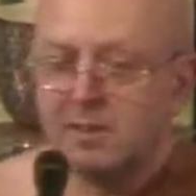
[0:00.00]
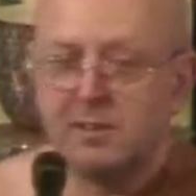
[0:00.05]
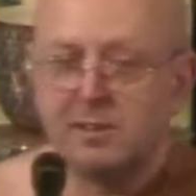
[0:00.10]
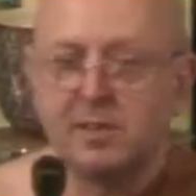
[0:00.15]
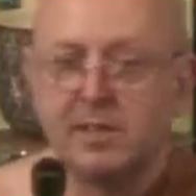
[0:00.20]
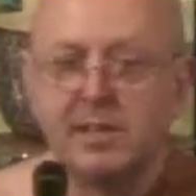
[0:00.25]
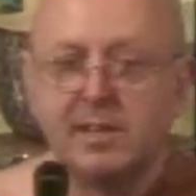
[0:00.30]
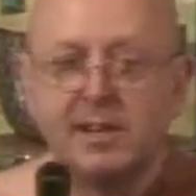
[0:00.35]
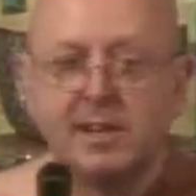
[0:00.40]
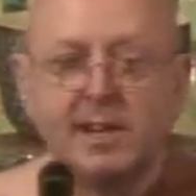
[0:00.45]

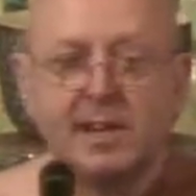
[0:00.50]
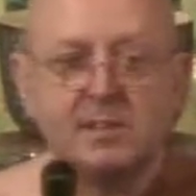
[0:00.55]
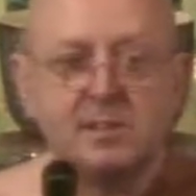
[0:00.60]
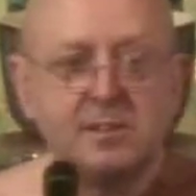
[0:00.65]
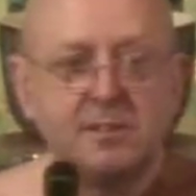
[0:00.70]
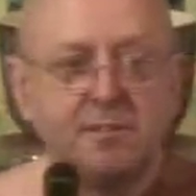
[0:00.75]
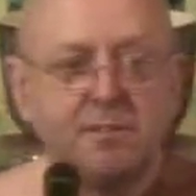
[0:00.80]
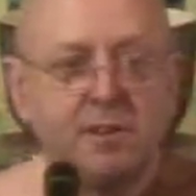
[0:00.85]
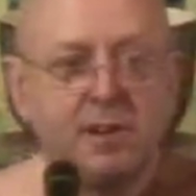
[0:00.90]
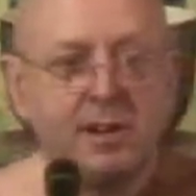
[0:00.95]
they can
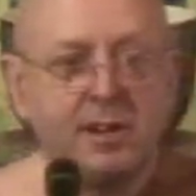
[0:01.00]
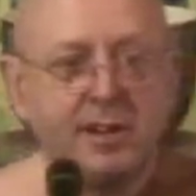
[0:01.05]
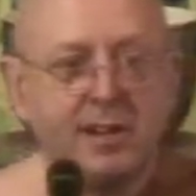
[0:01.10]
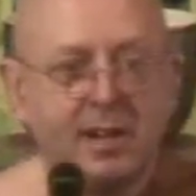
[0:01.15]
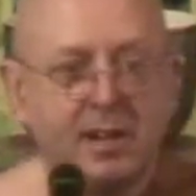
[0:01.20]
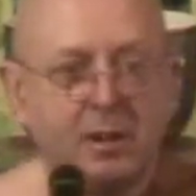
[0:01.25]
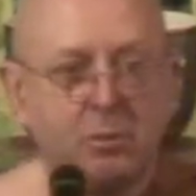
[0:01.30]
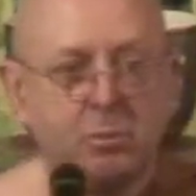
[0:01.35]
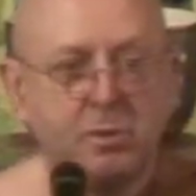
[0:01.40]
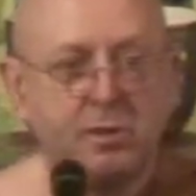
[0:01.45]
actually find
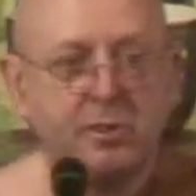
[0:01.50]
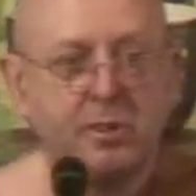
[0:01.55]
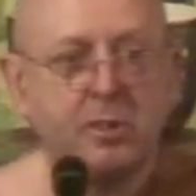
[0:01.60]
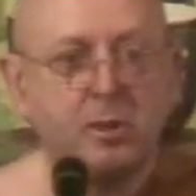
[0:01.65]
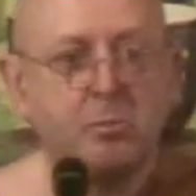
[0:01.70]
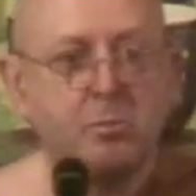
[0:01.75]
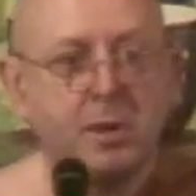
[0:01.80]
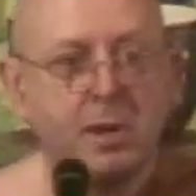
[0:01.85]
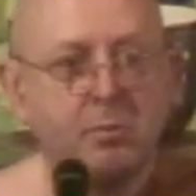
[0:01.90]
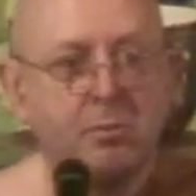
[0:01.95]
out whether the
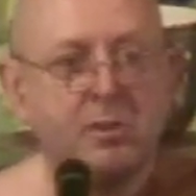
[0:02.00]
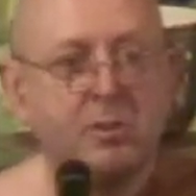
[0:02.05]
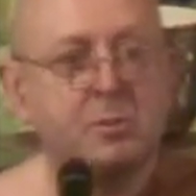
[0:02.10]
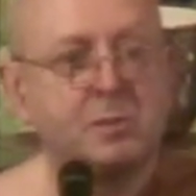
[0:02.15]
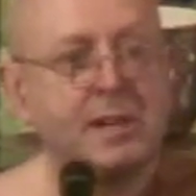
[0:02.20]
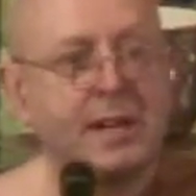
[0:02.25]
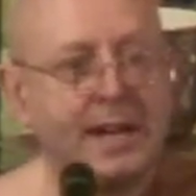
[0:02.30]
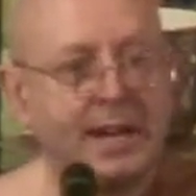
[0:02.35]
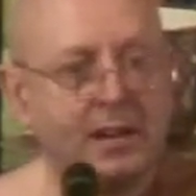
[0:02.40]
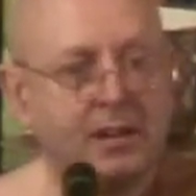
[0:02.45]
memory
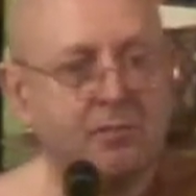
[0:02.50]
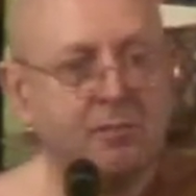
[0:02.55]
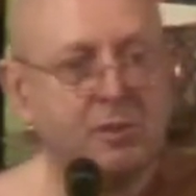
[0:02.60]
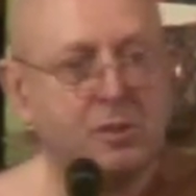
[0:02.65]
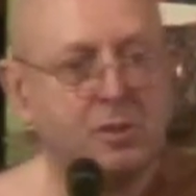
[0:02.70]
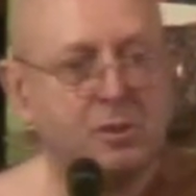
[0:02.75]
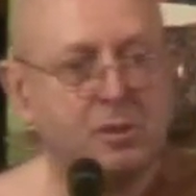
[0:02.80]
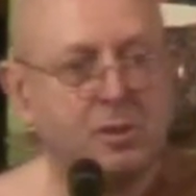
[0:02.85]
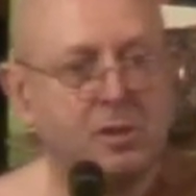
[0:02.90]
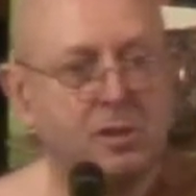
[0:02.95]
was accurate
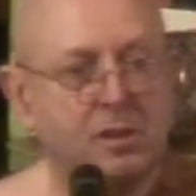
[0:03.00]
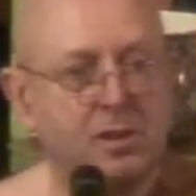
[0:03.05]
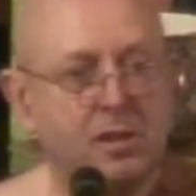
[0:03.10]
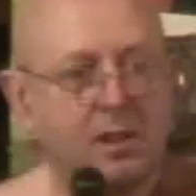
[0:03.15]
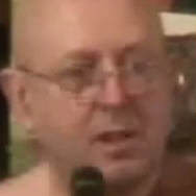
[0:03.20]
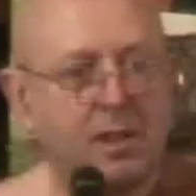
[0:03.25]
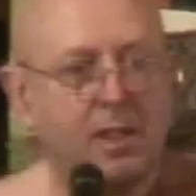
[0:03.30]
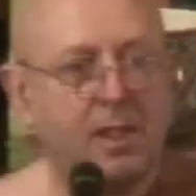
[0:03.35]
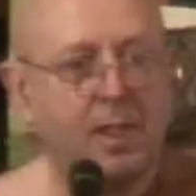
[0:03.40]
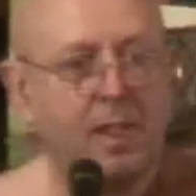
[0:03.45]
or not.
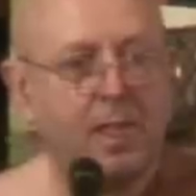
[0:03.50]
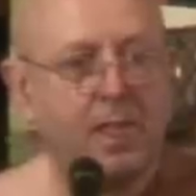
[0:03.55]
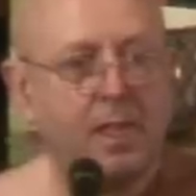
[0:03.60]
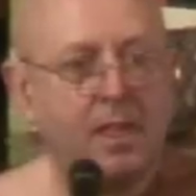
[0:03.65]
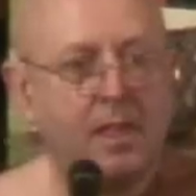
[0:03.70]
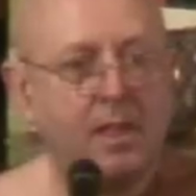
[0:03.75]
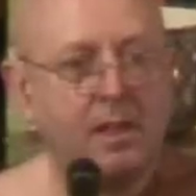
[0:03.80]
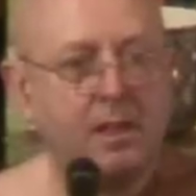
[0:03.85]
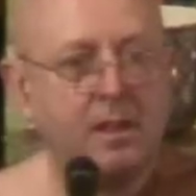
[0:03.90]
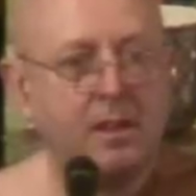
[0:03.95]

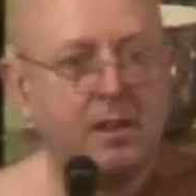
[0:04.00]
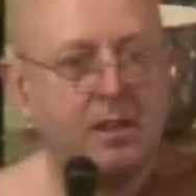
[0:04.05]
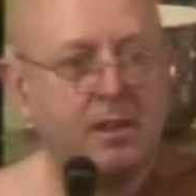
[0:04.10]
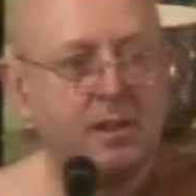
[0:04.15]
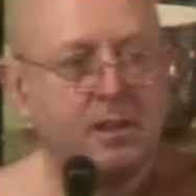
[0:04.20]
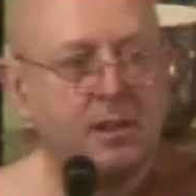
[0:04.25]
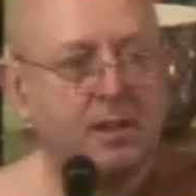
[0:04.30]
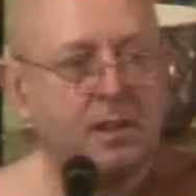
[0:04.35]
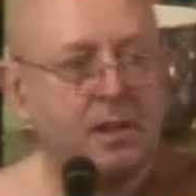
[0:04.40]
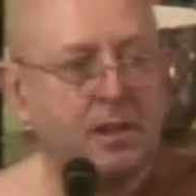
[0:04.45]

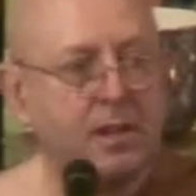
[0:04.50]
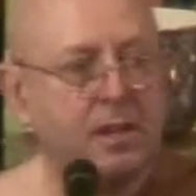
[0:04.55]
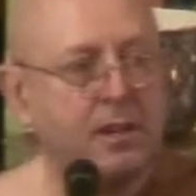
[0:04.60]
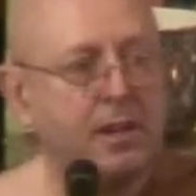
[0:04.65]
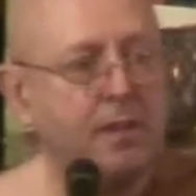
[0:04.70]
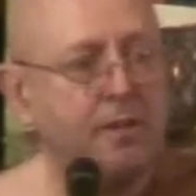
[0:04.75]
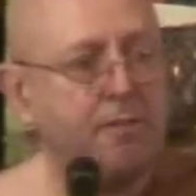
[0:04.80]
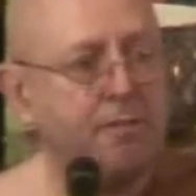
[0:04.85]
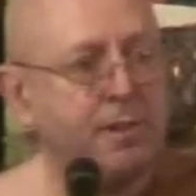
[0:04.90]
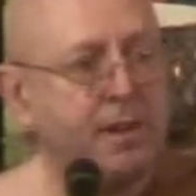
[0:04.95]
And
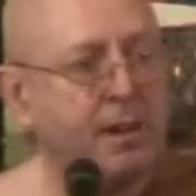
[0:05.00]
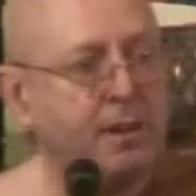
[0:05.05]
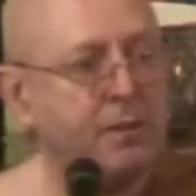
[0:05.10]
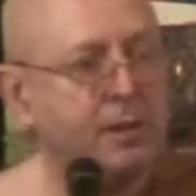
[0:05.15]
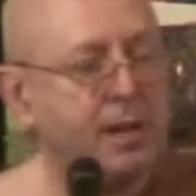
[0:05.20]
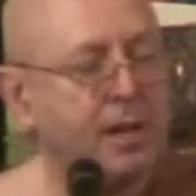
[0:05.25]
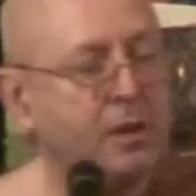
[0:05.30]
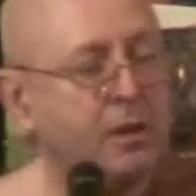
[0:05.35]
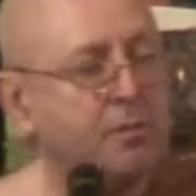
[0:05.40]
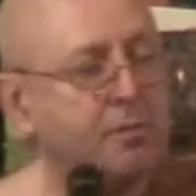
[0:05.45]
he found
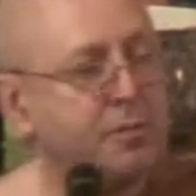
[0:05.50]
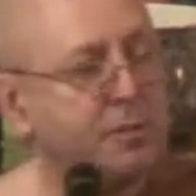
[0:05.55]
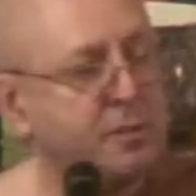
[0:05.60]
out of the